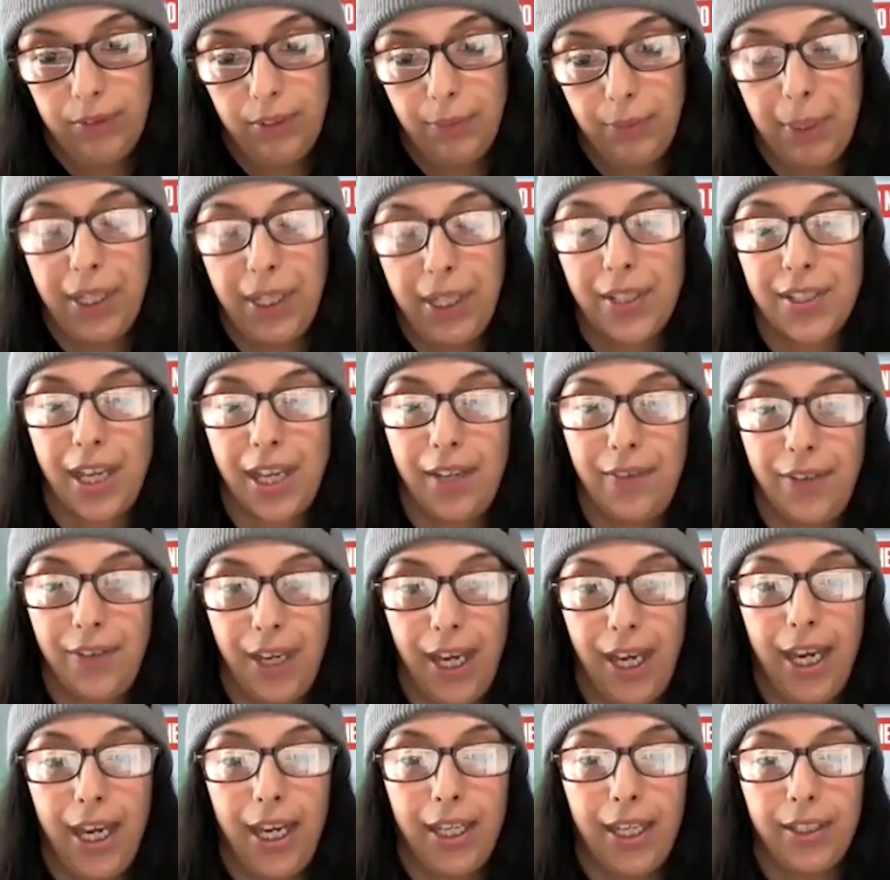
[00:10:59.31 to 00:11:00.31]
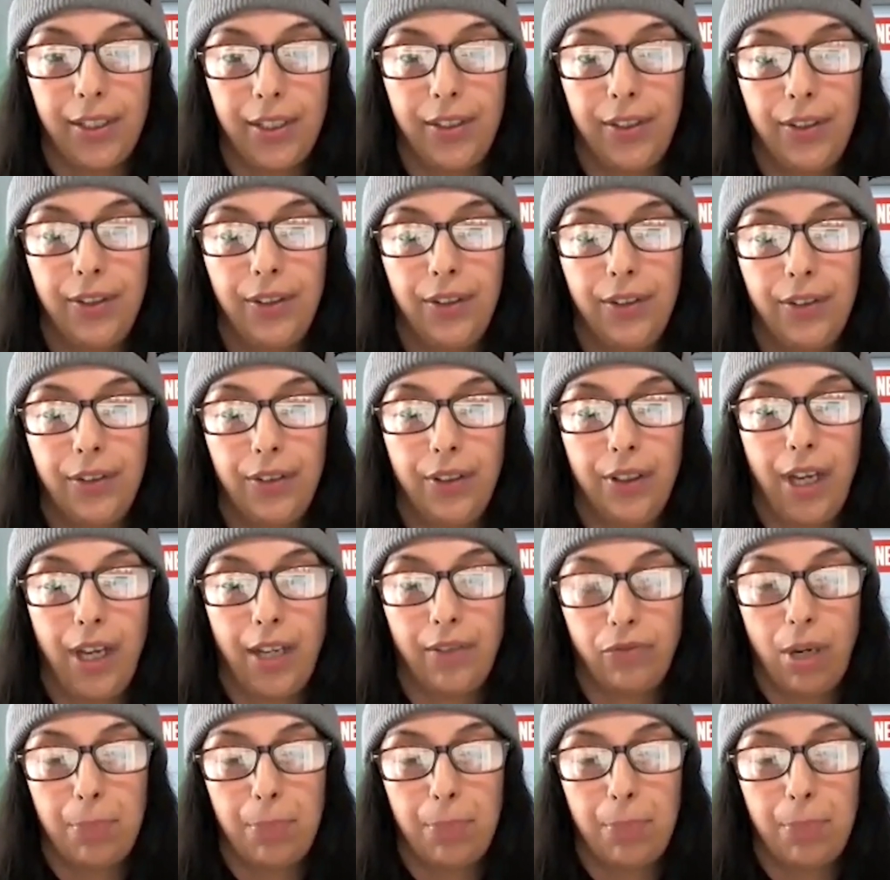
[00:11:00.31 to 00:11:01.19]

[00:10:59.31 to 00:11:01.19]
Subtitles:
Because I've